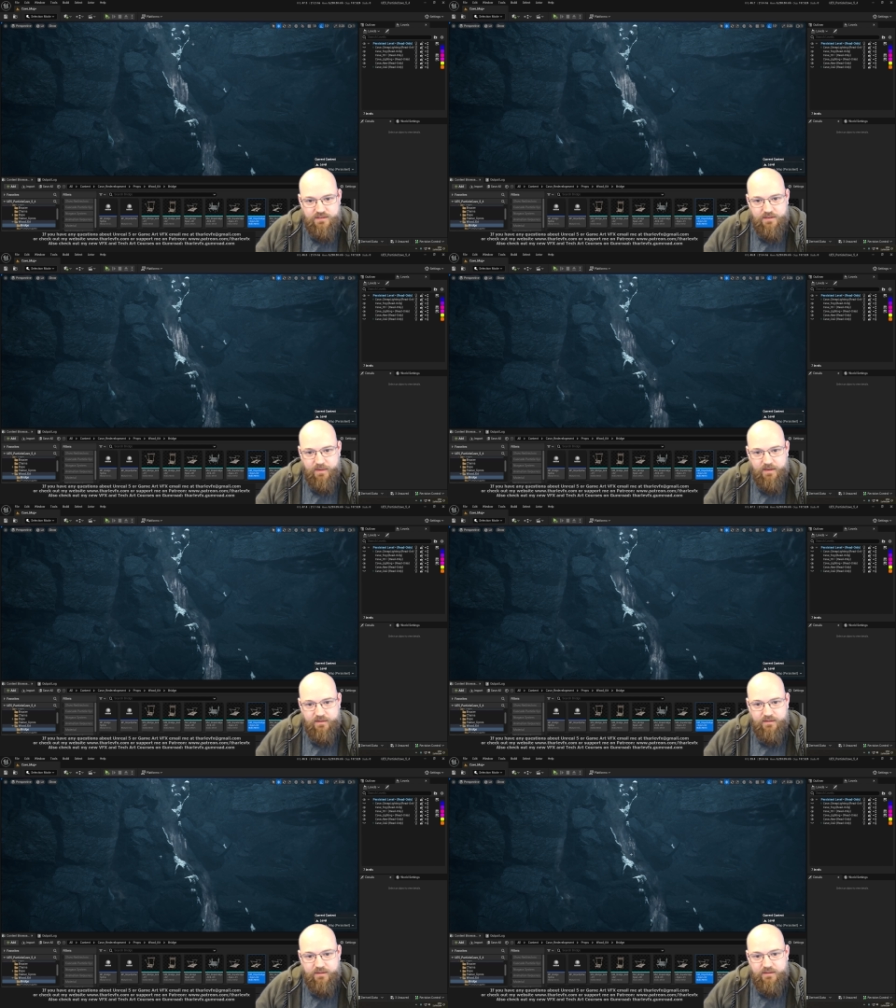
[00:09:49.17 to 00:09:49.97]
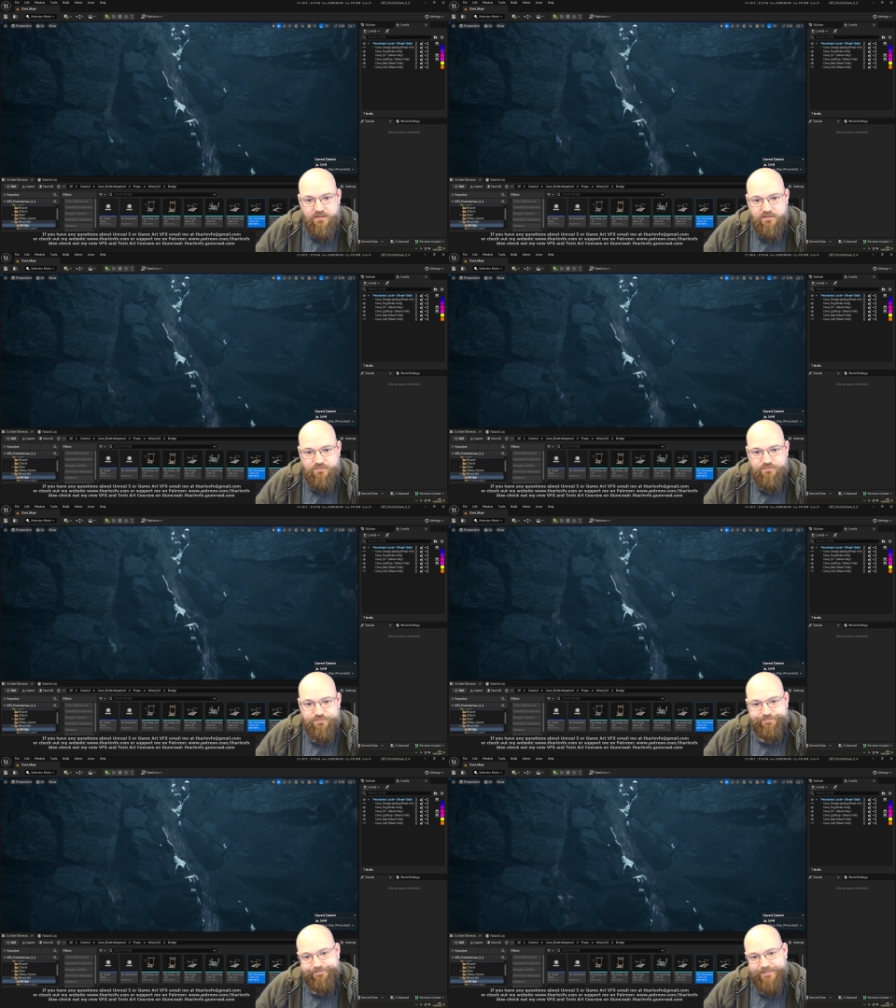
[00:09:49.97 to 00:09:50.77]
little bit sort of
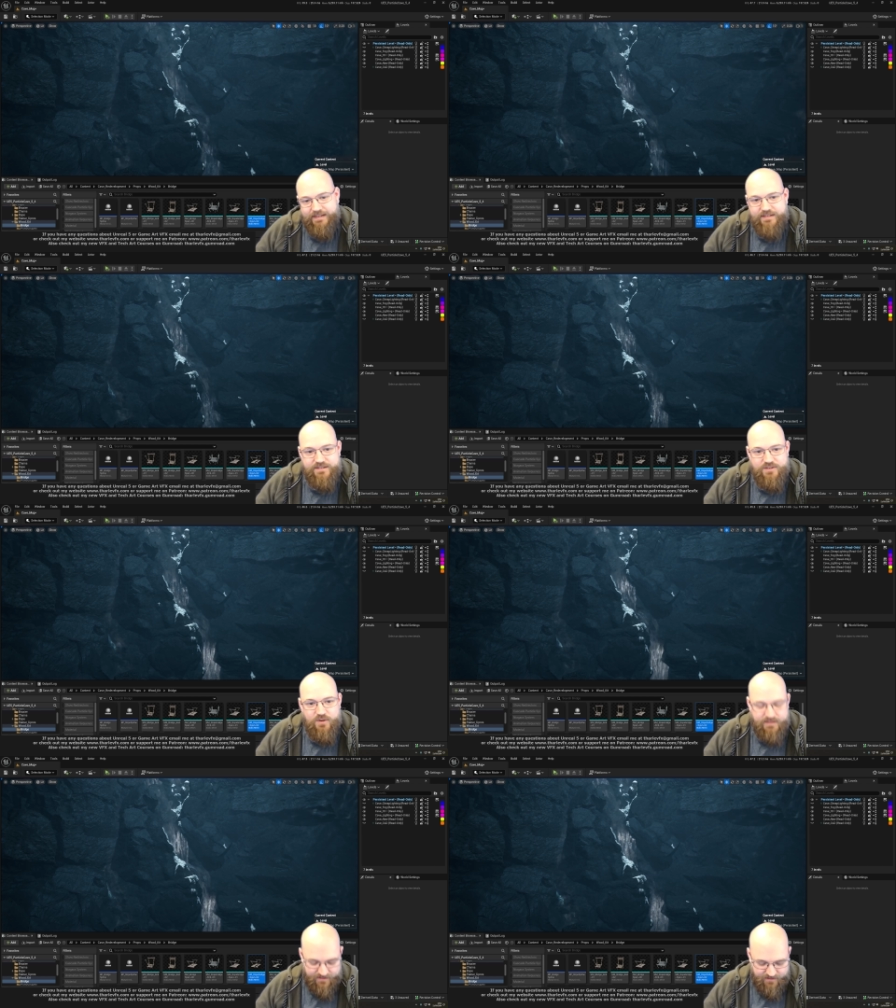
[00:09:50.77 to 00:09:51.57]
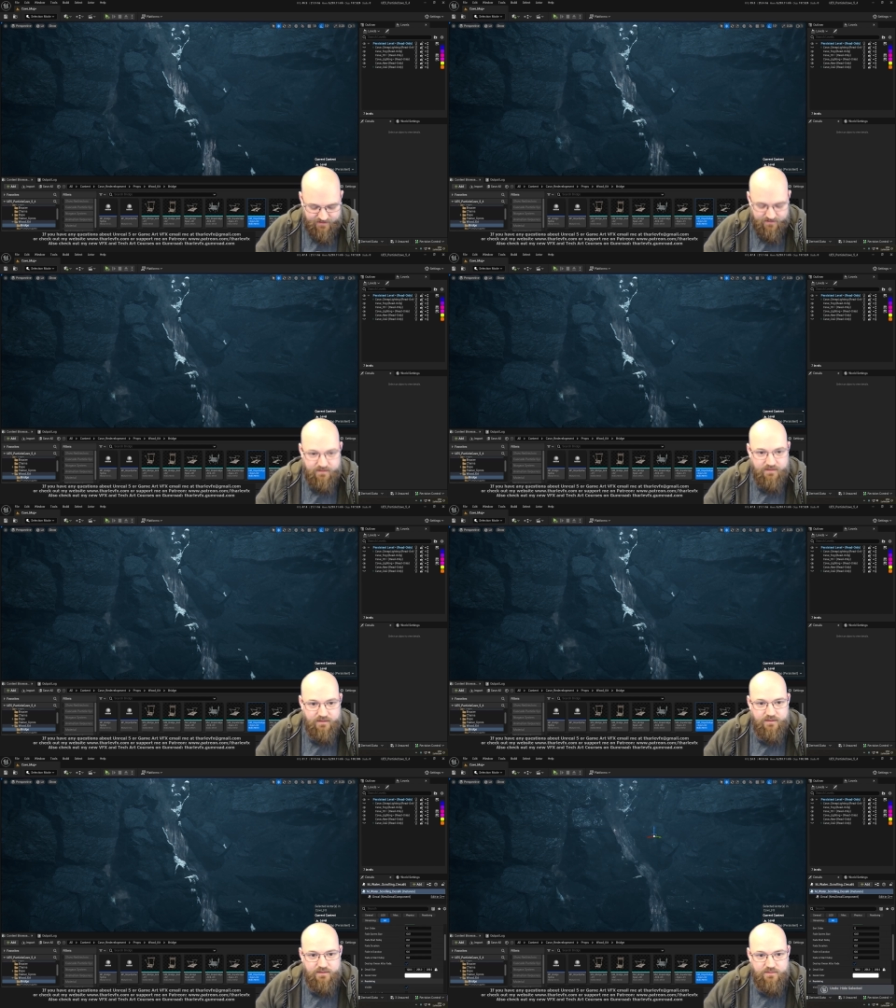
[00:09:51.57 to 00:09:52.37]
disjointed,
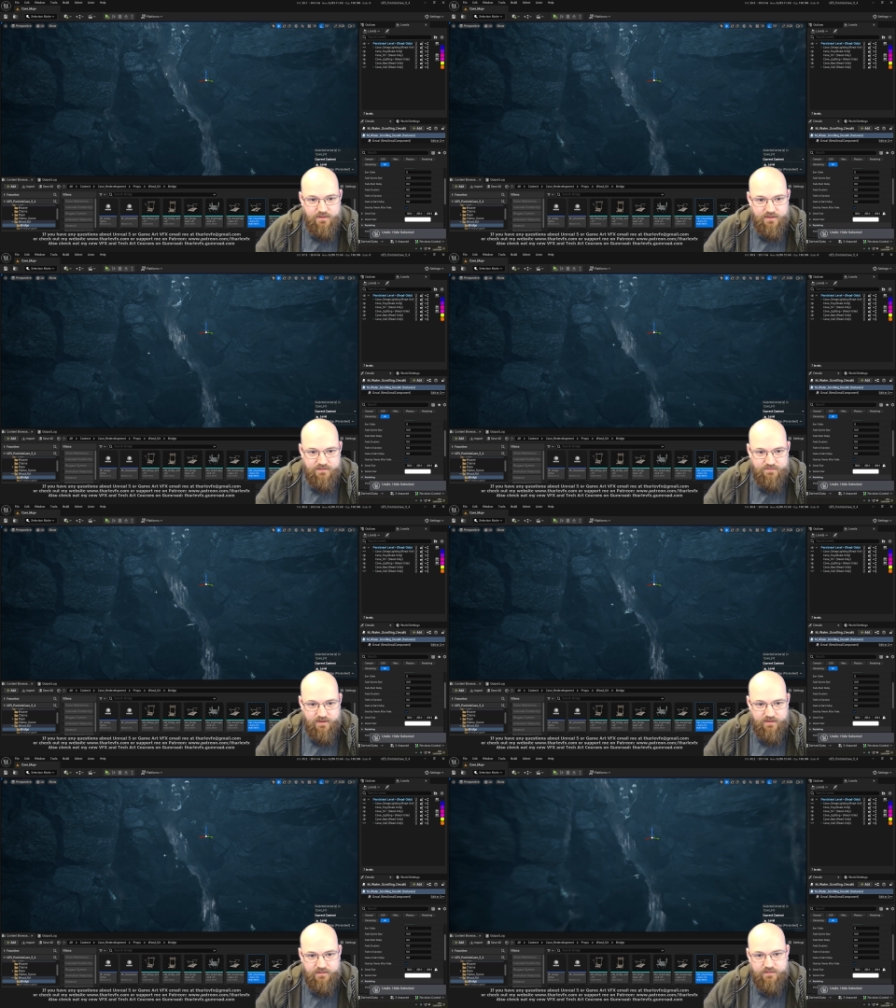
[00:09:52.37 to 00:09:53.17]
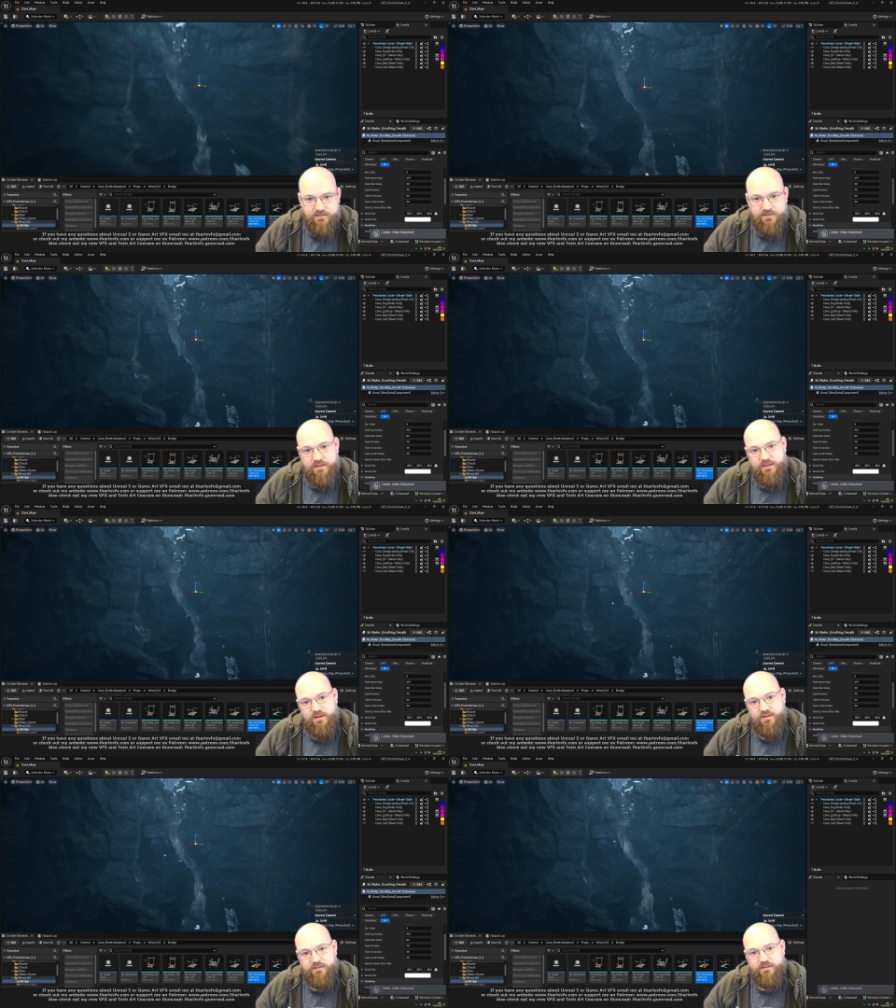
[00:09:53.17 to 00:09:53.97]
whereas if I turn that
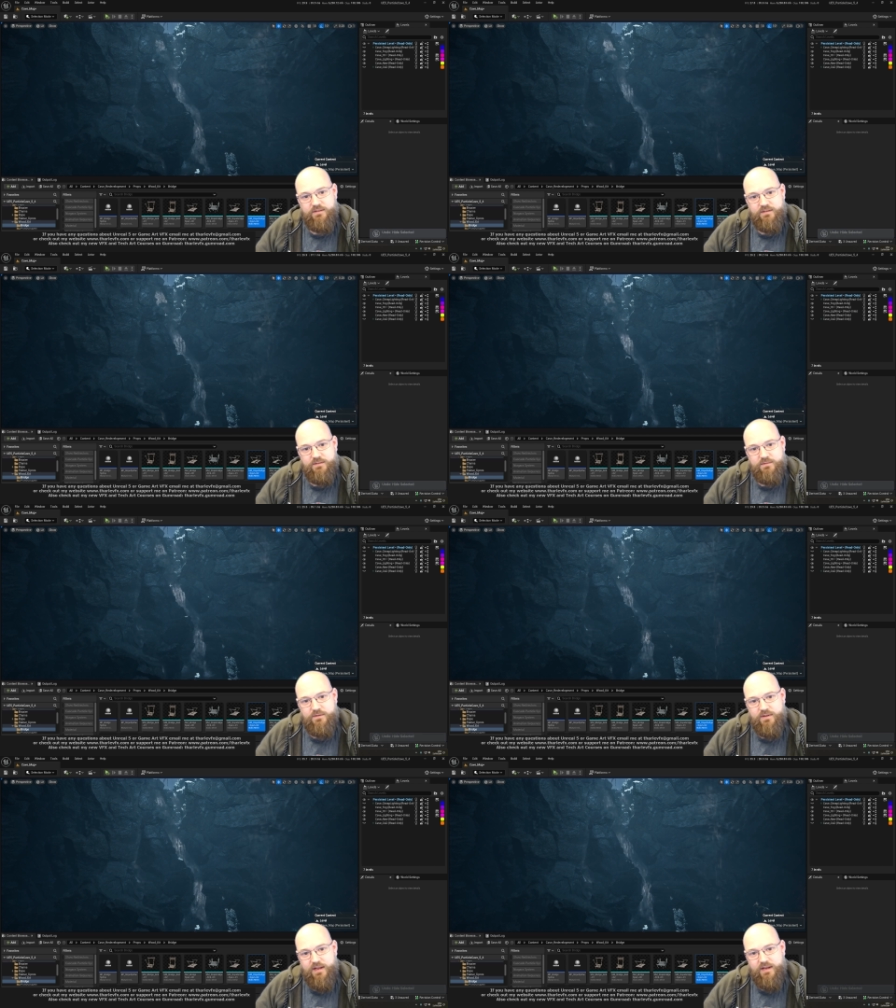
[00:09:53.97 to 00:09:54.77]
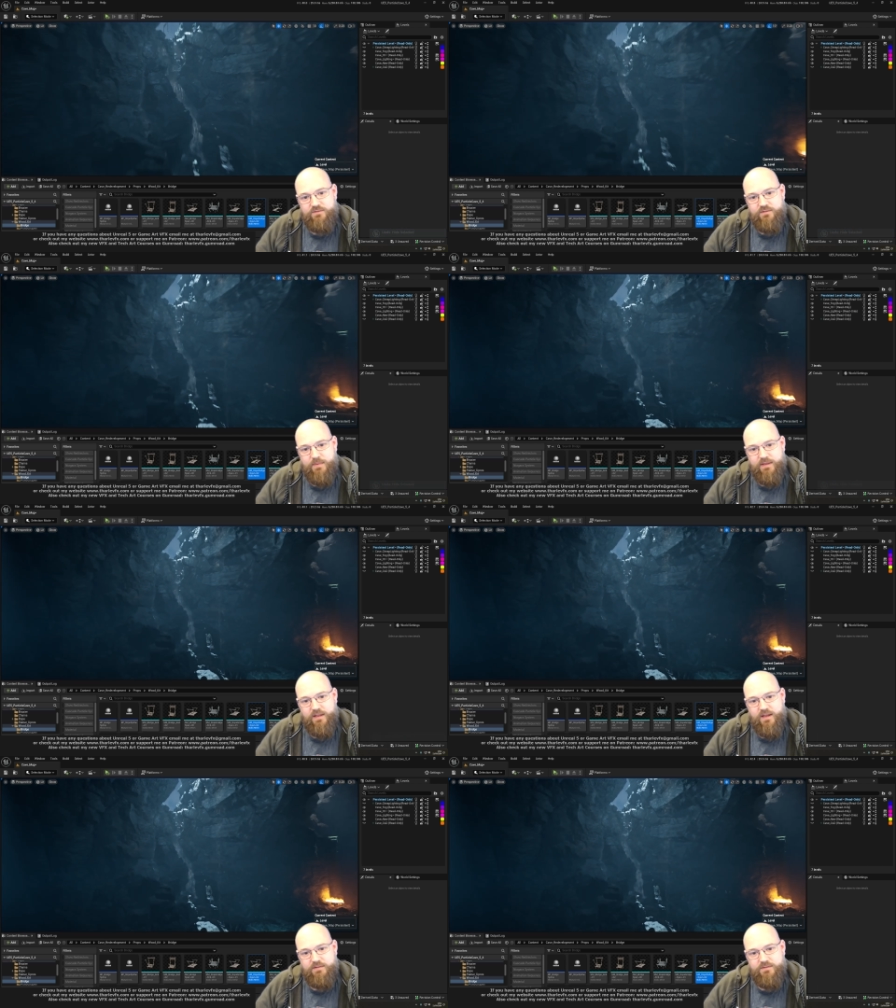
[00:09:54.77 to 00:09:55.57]
on, we've got that extra bit
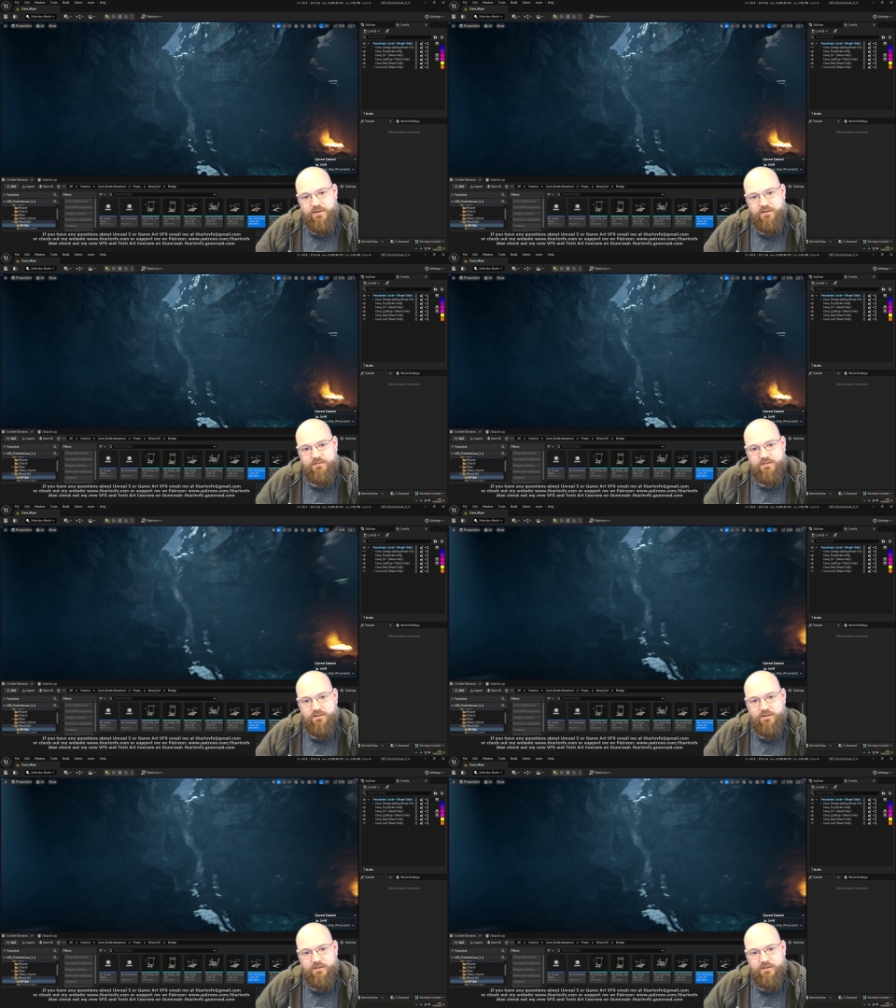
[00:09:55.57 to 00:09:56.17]
there as well. So